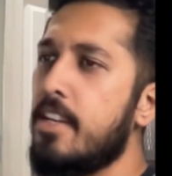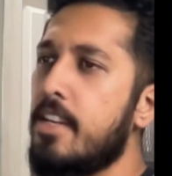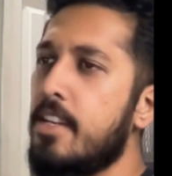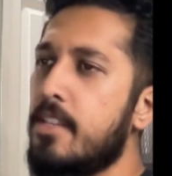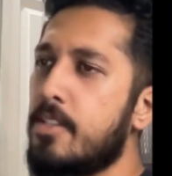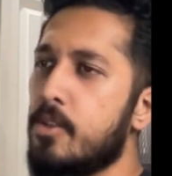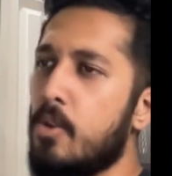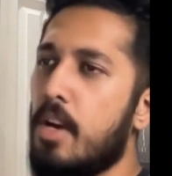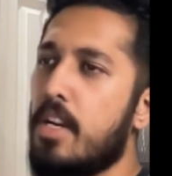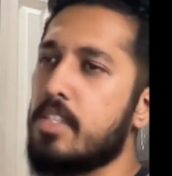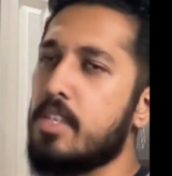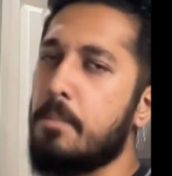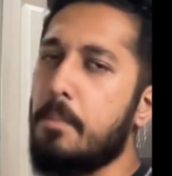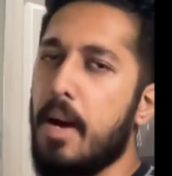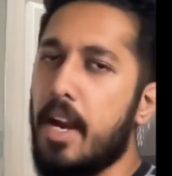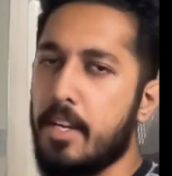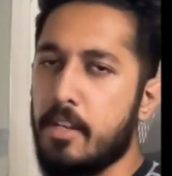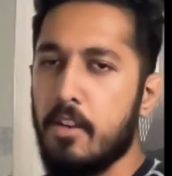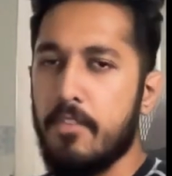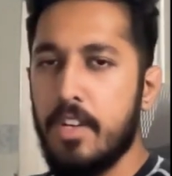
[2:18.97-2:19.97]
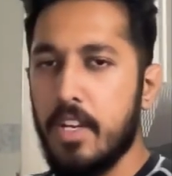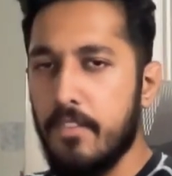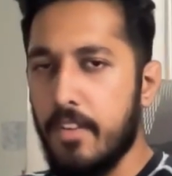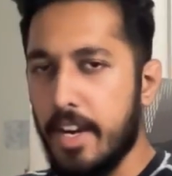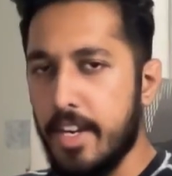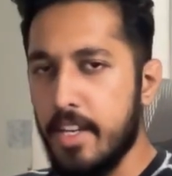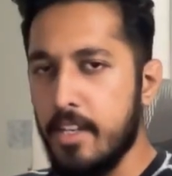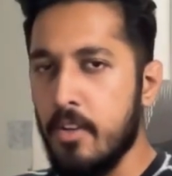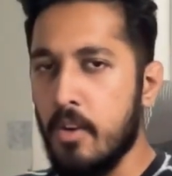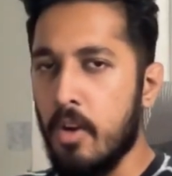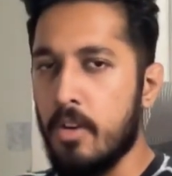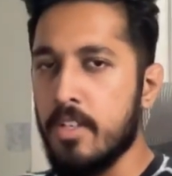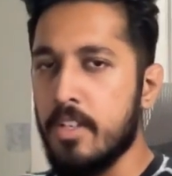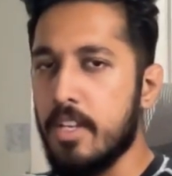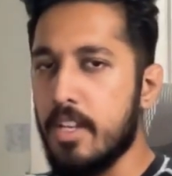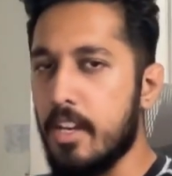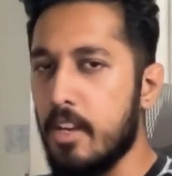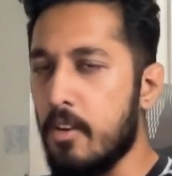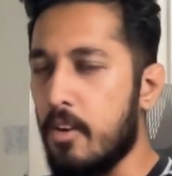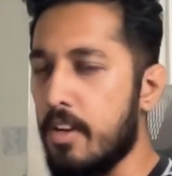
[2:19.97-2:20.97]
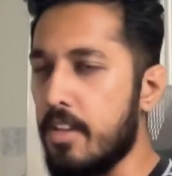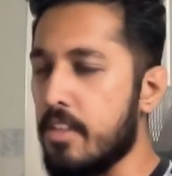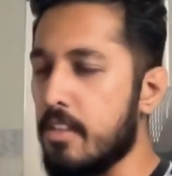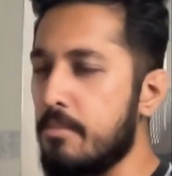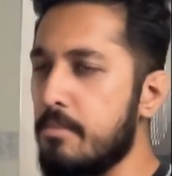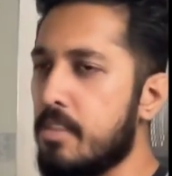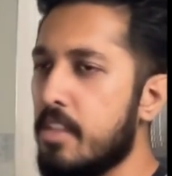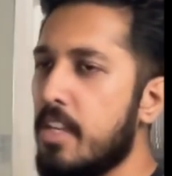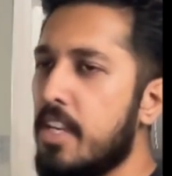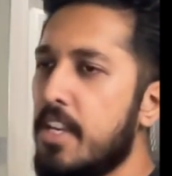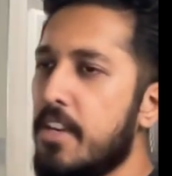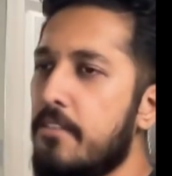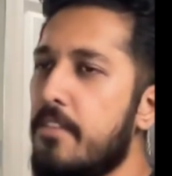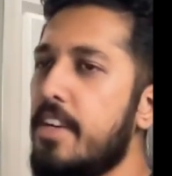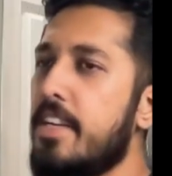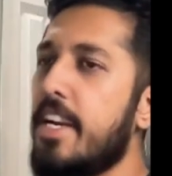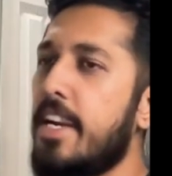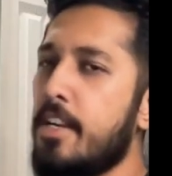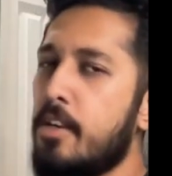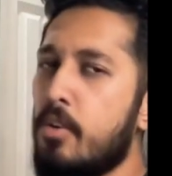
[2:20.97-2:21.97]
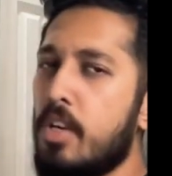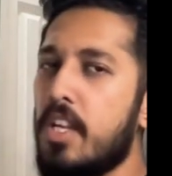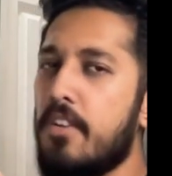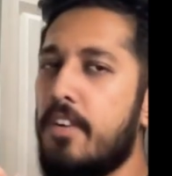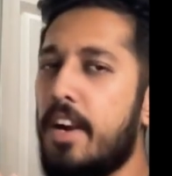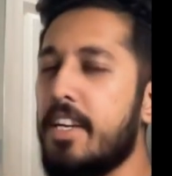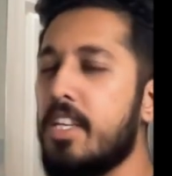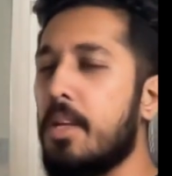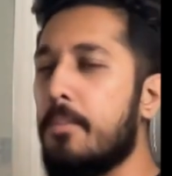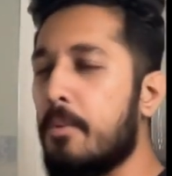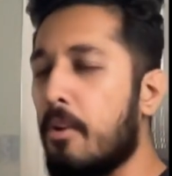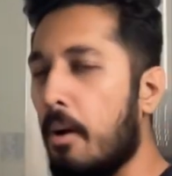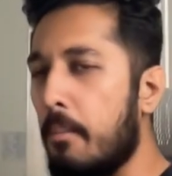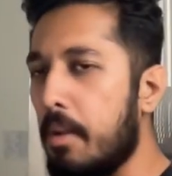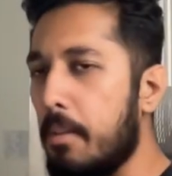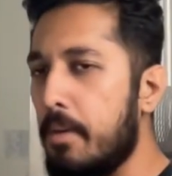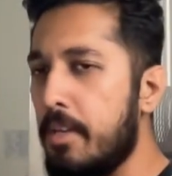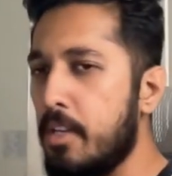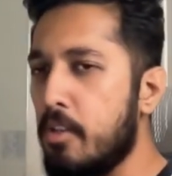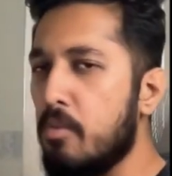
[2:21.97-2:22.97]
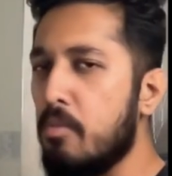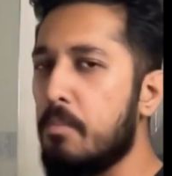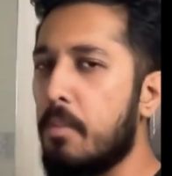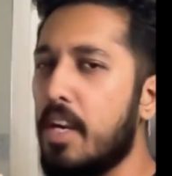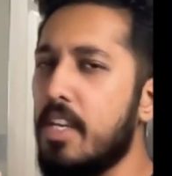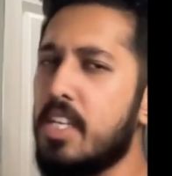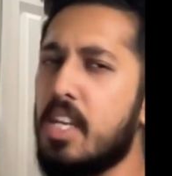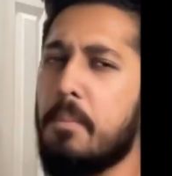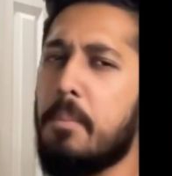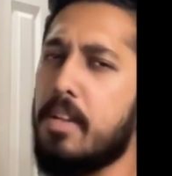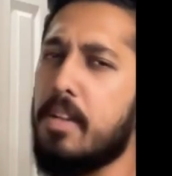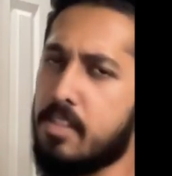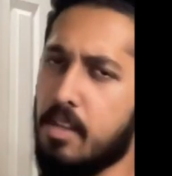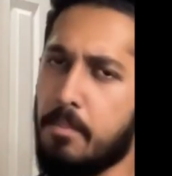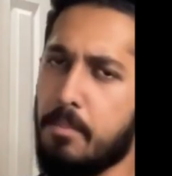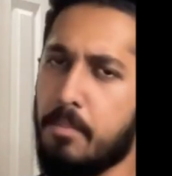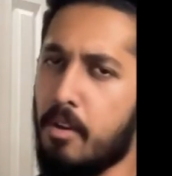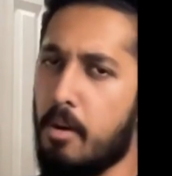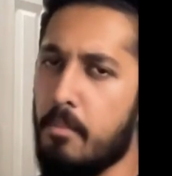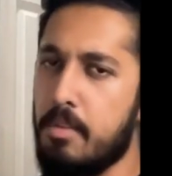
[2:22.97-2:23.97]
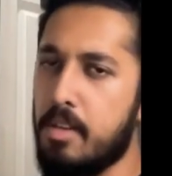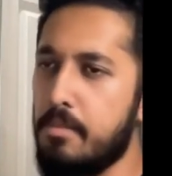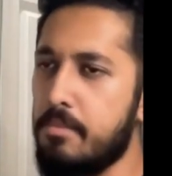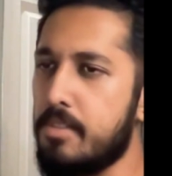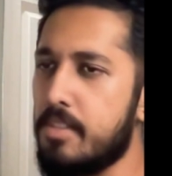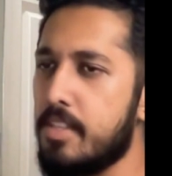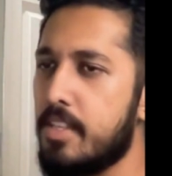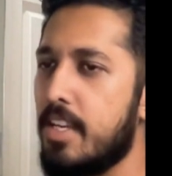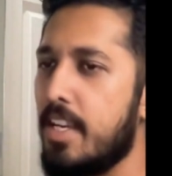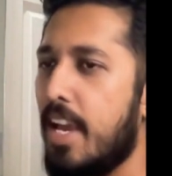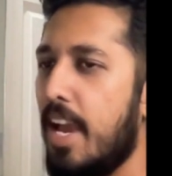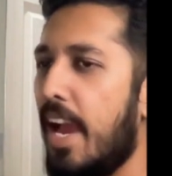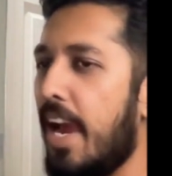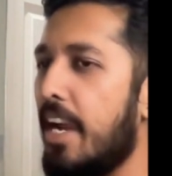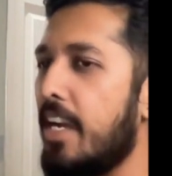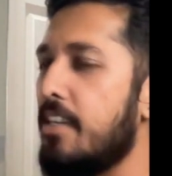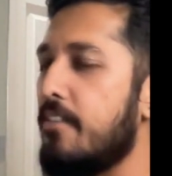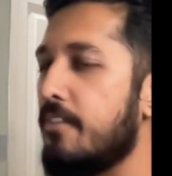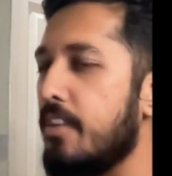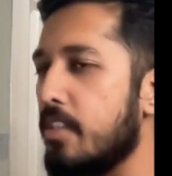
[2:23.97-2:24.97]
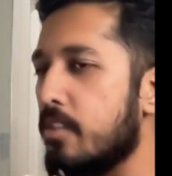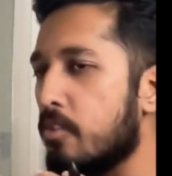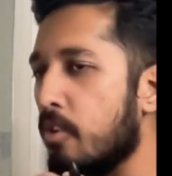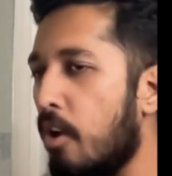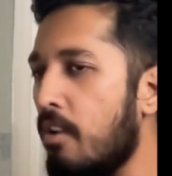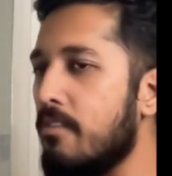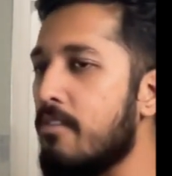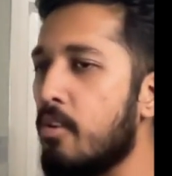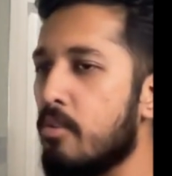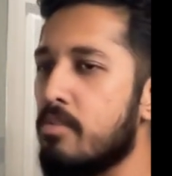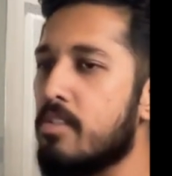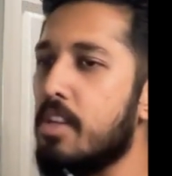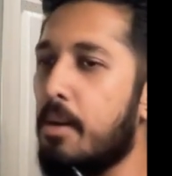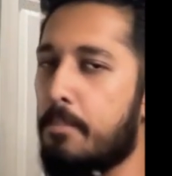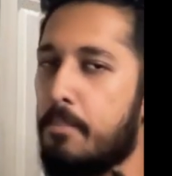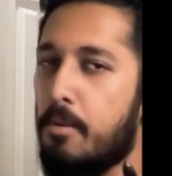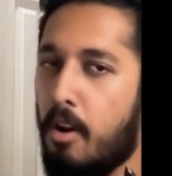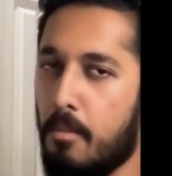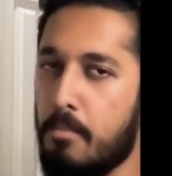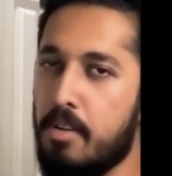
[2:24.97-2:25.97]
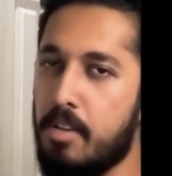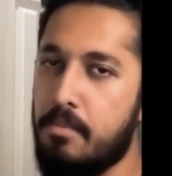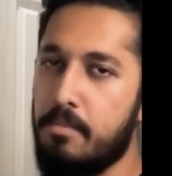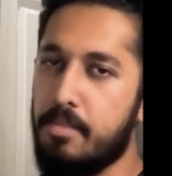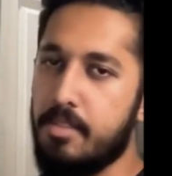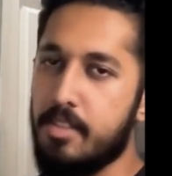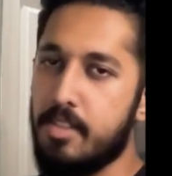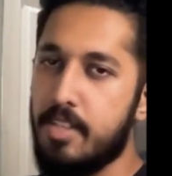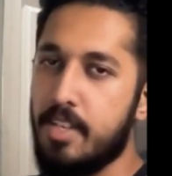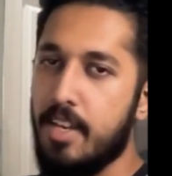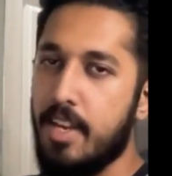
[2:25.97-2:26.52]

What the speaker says: So as a part of divide and conquer algorithms, we tend to divide the problem into multiple subproblems and we solve those subproblems,